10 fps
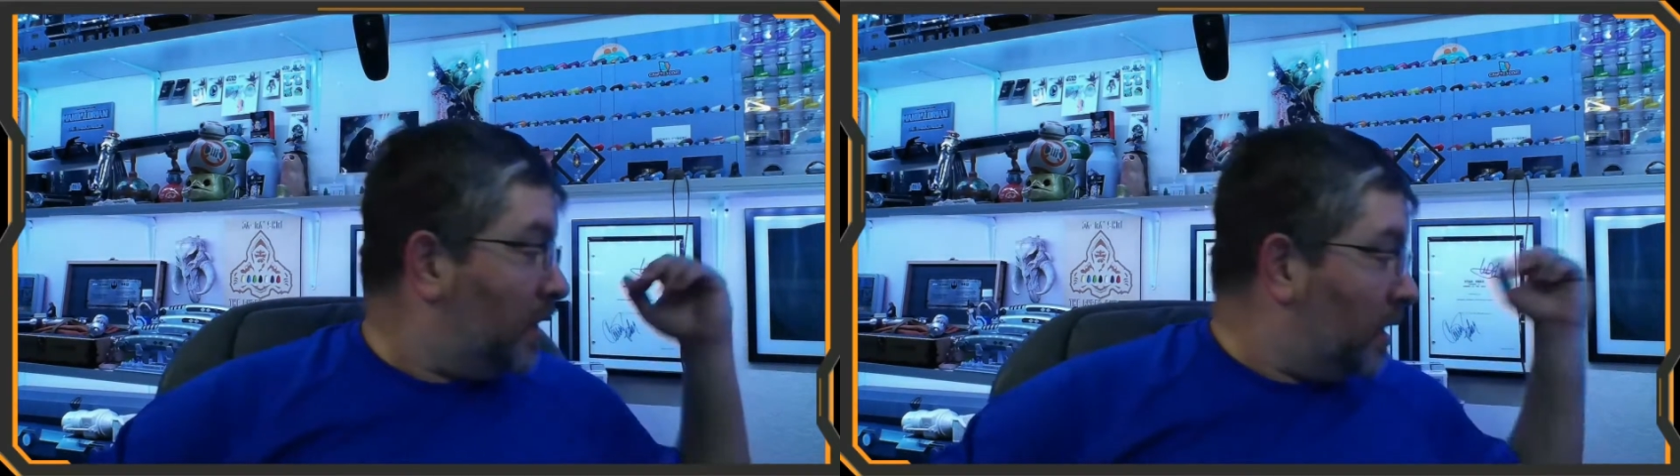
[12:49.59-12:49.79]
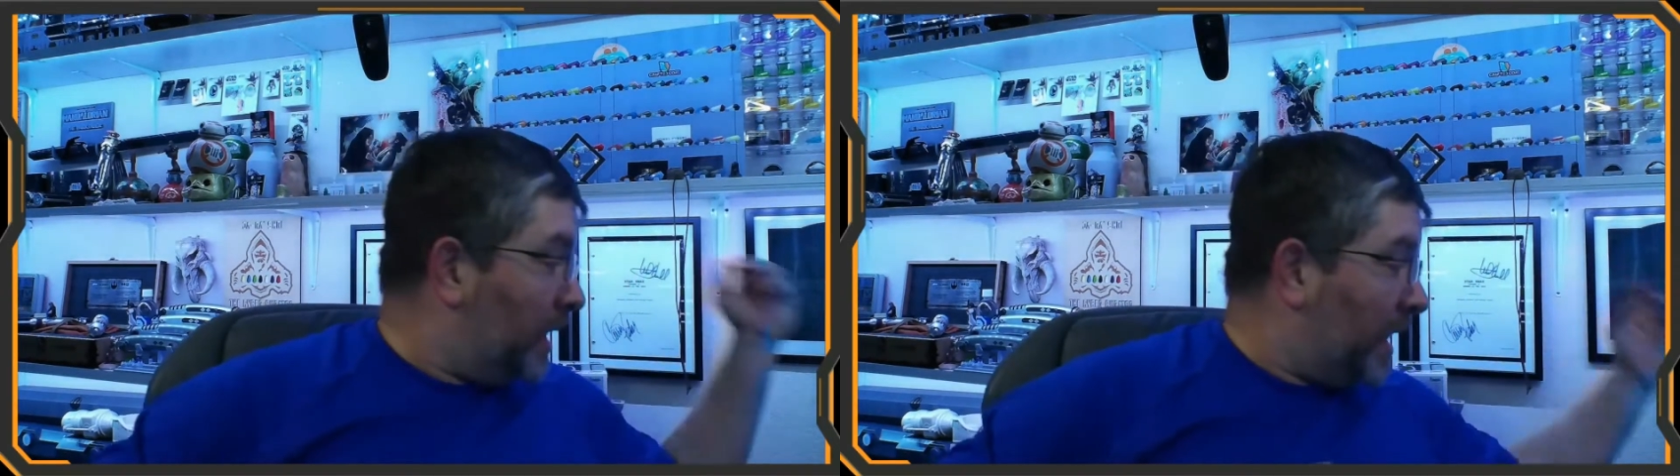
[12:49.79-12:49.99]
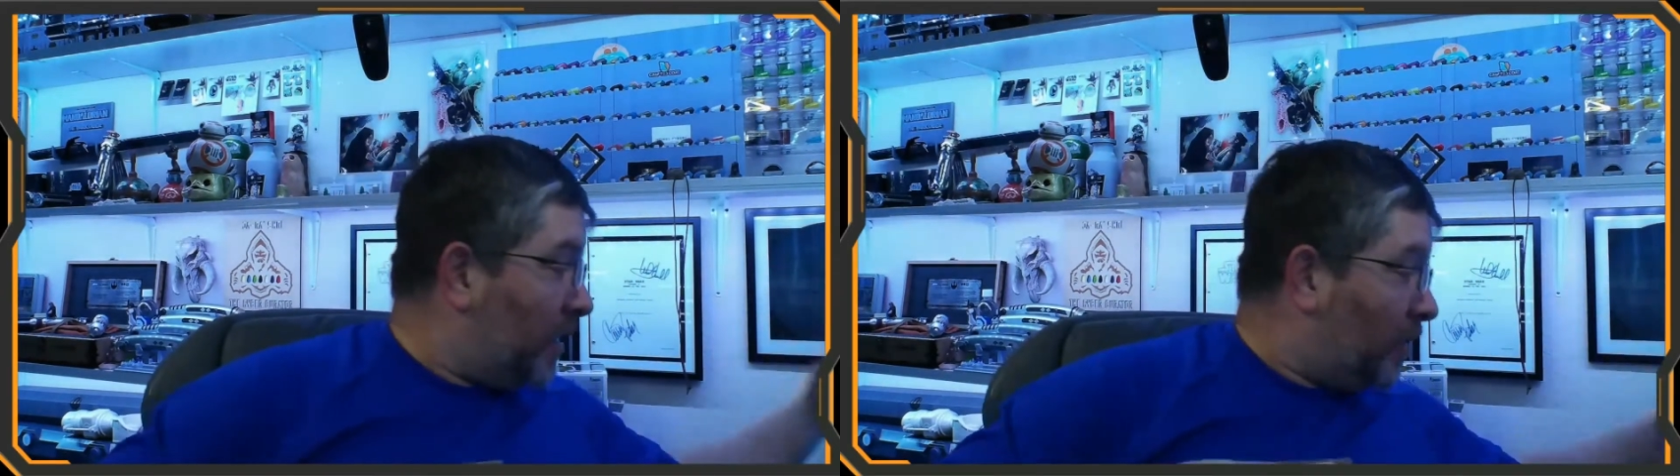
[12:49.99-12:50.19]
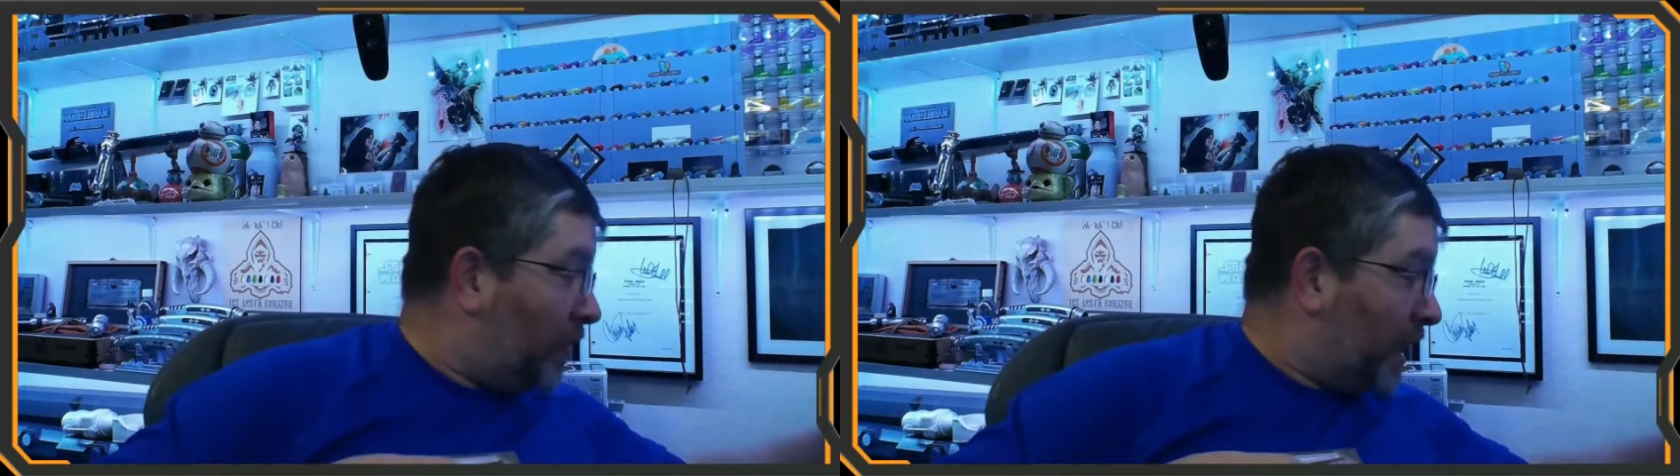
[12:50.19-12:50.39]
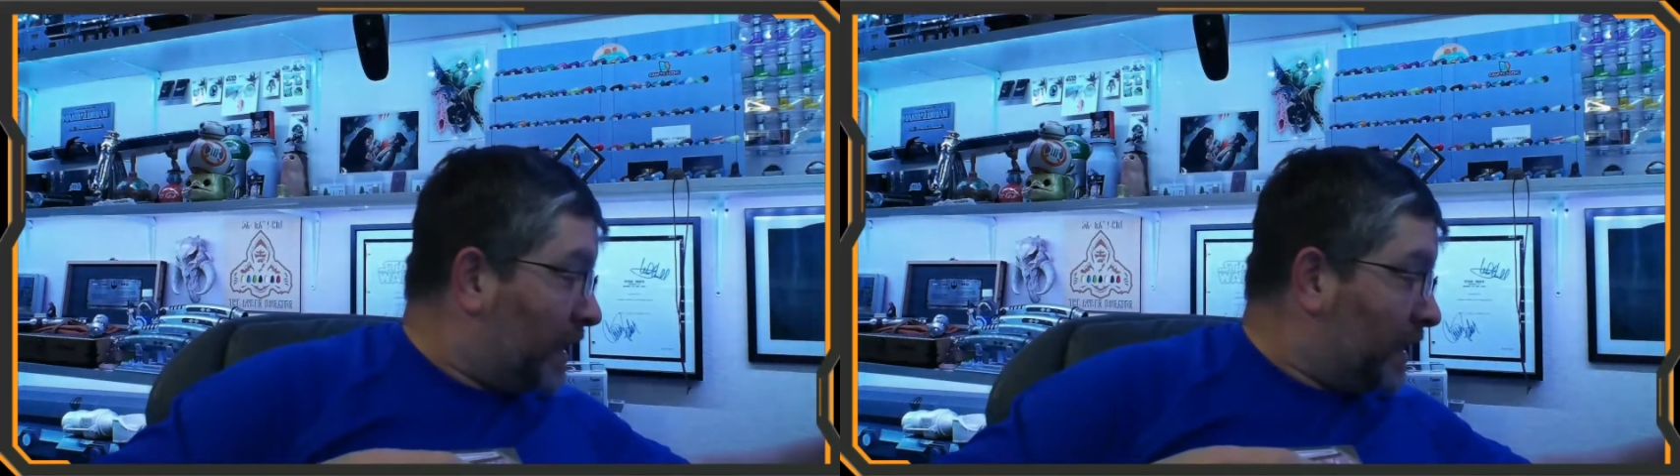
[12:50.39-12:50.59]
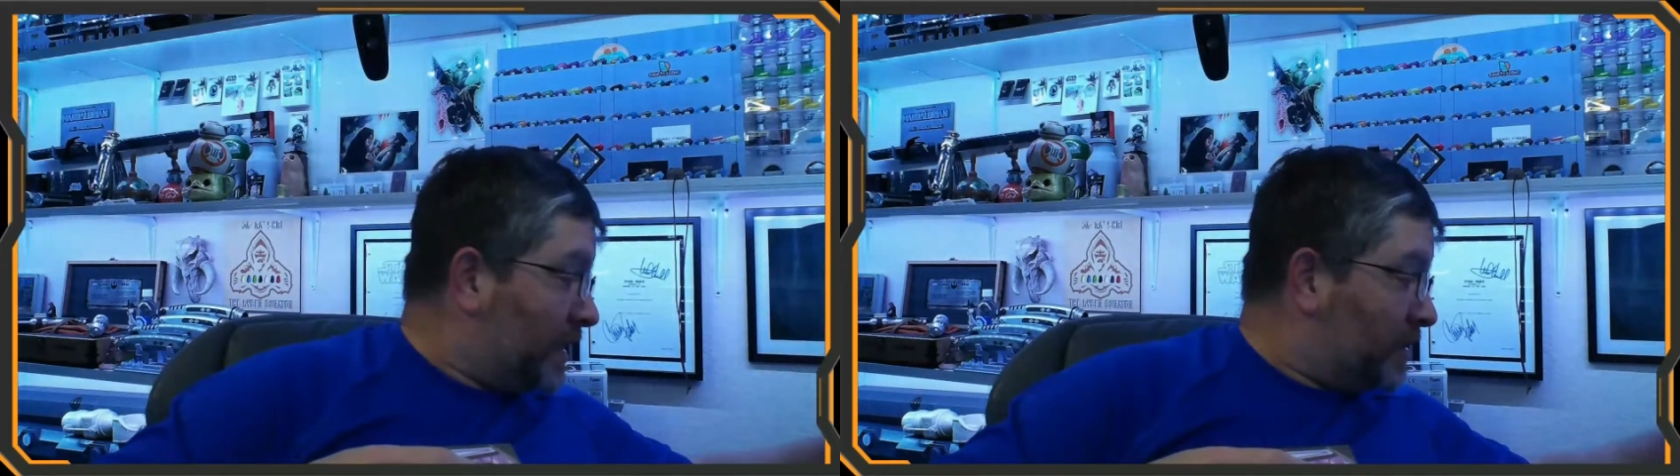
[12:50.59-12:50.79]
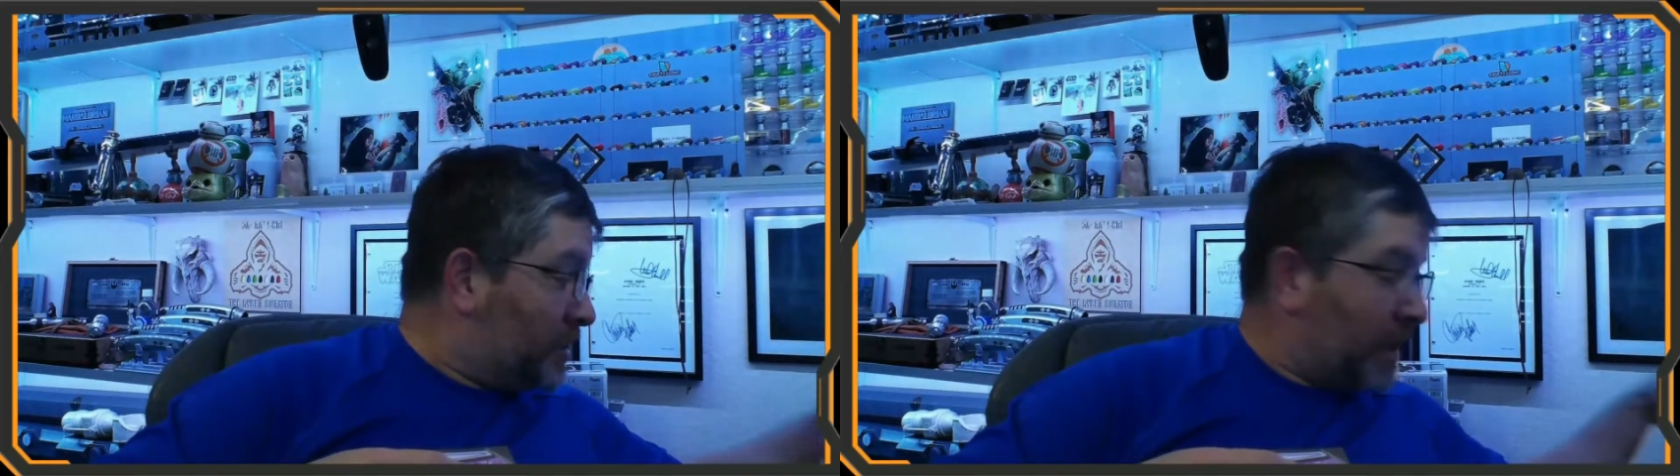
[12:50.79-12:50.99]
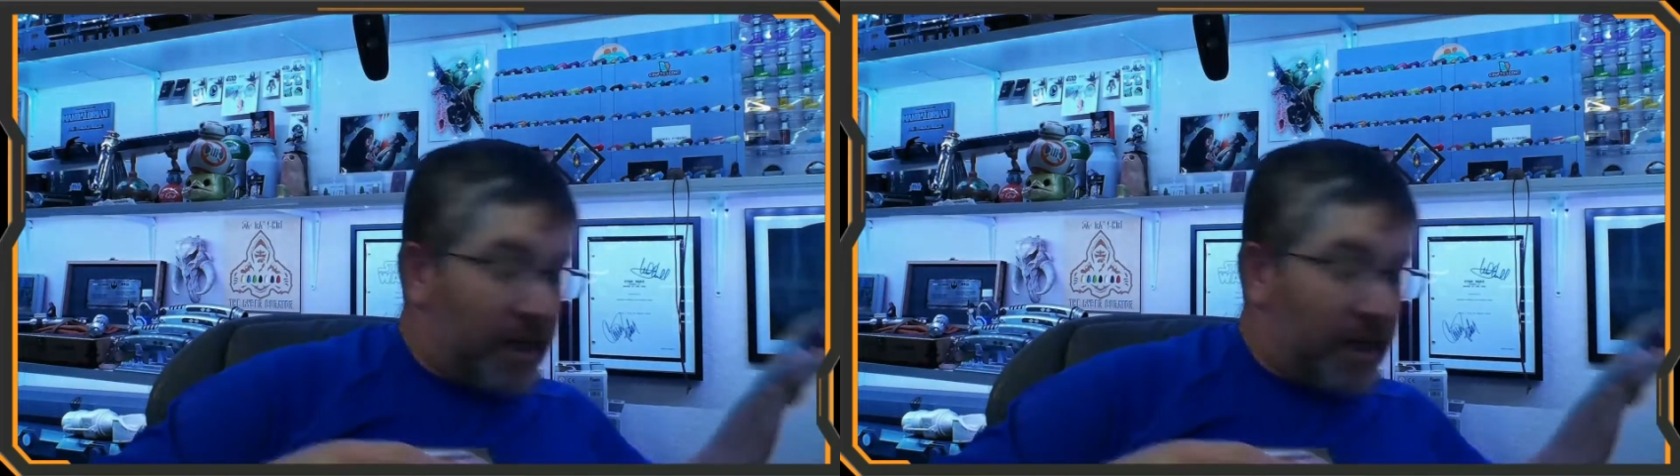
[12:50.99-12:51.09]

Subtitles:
Now, what I didn't check,